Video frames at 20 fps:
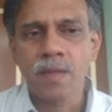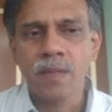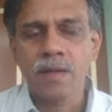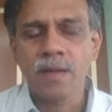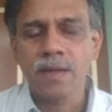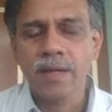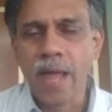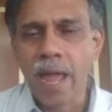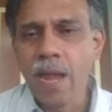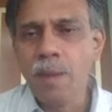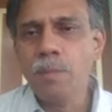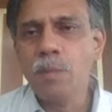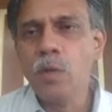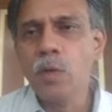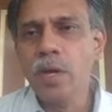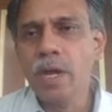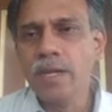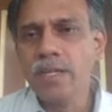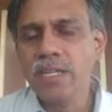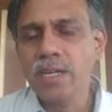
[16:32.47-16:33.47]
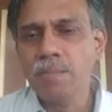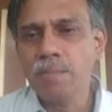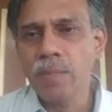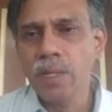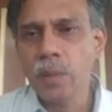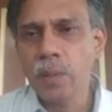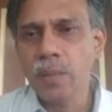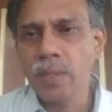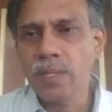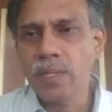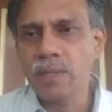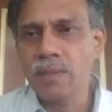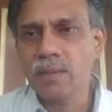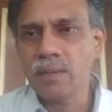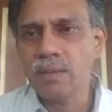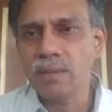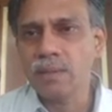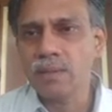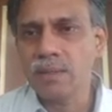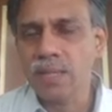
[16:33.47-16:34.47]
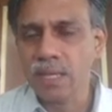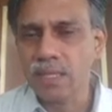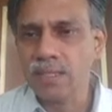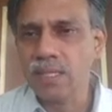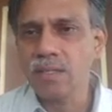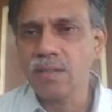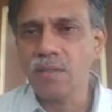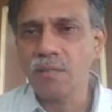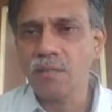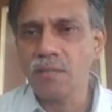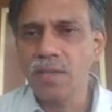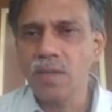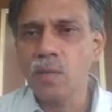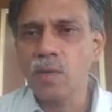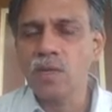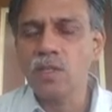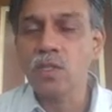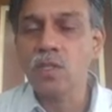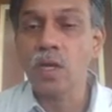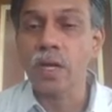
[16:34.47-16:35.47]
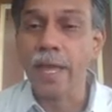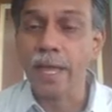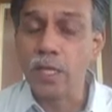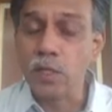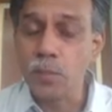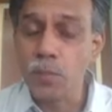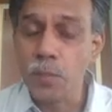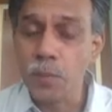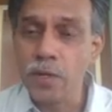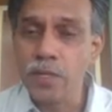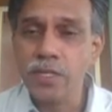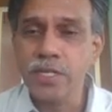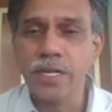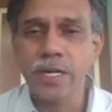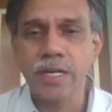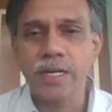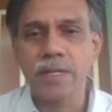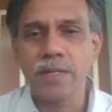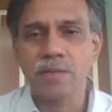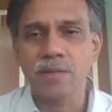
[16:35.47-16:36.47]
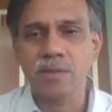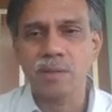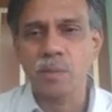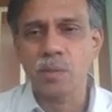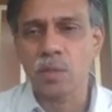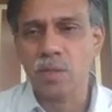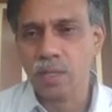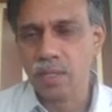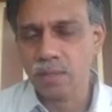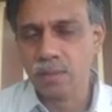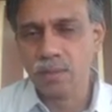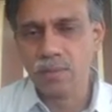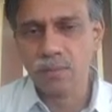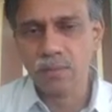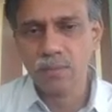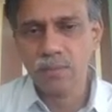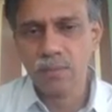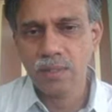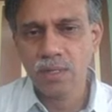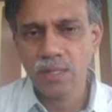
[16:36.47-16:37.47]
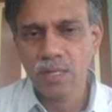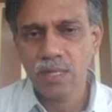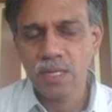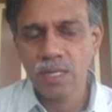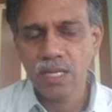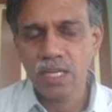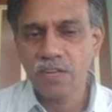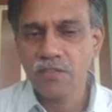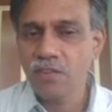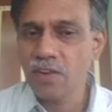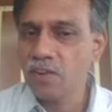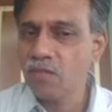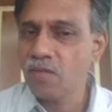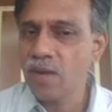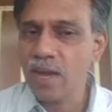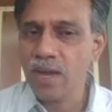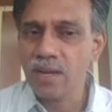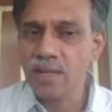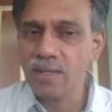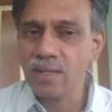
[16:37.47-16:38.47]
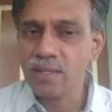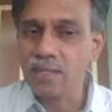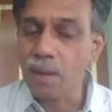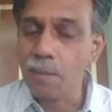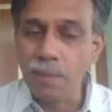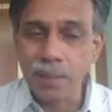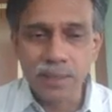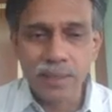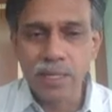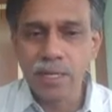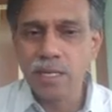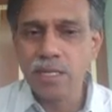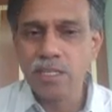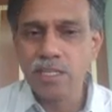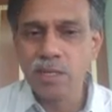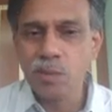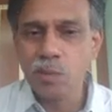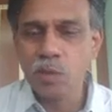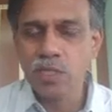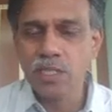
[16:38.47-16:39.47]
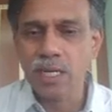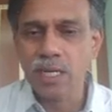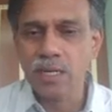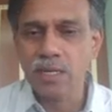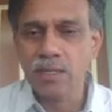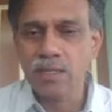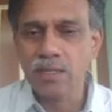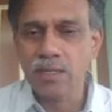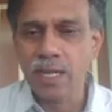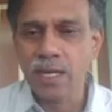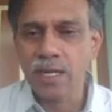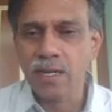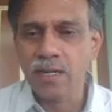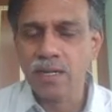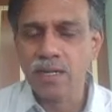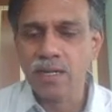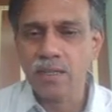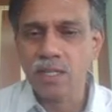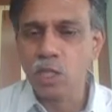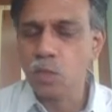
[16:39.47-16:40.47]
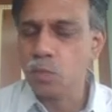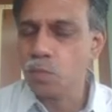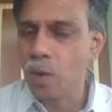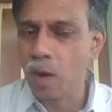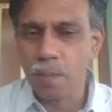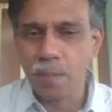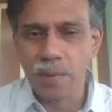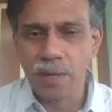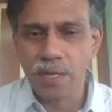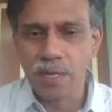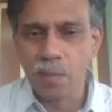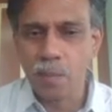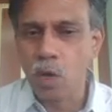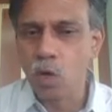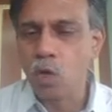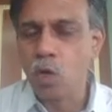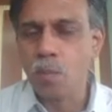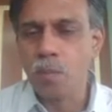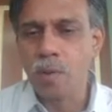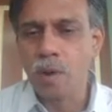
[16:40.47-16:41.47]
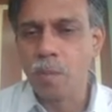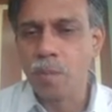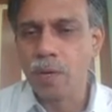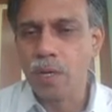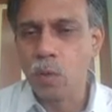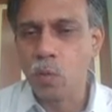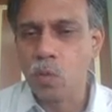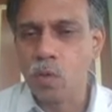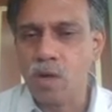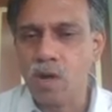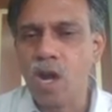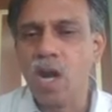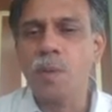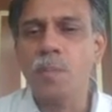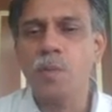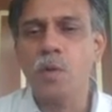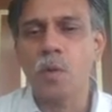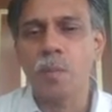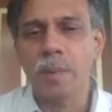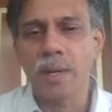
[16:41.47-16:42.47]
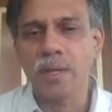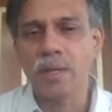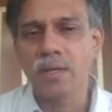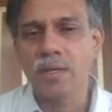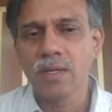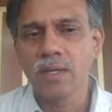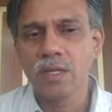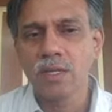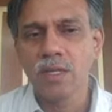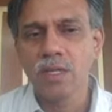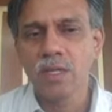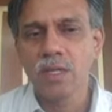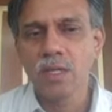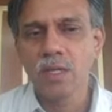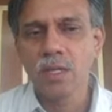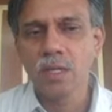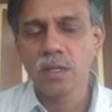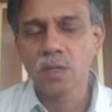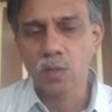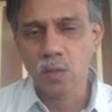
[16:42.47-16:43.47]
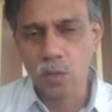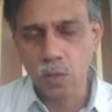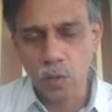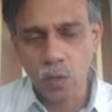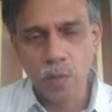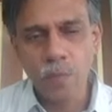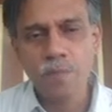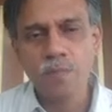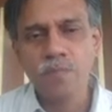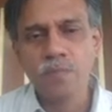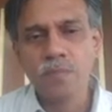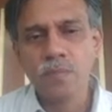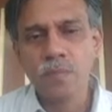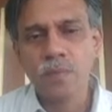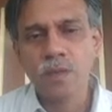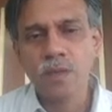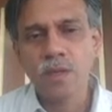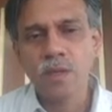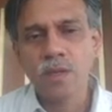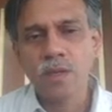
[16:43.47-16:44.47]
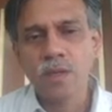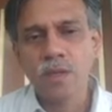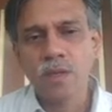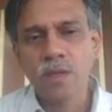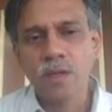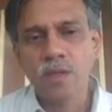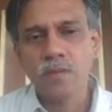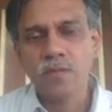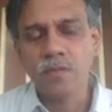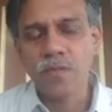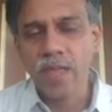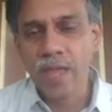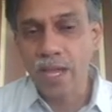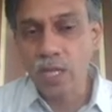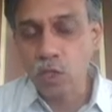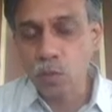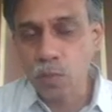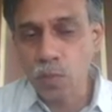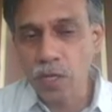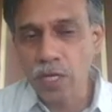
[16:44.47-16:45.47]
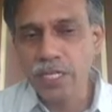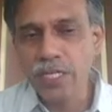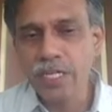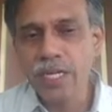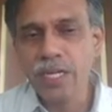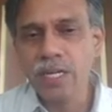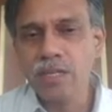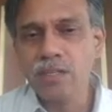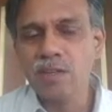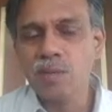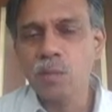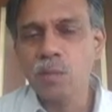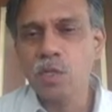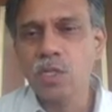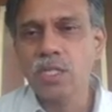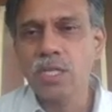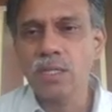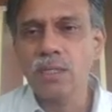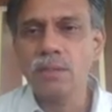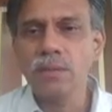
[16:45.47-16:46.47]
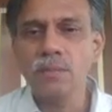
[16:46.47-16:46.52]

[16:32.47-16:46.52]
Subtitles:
time duration between successive events are exponentially distributed. If it were some other distribution, then this property, Markov property, would not be obeyed. So the exponential distribution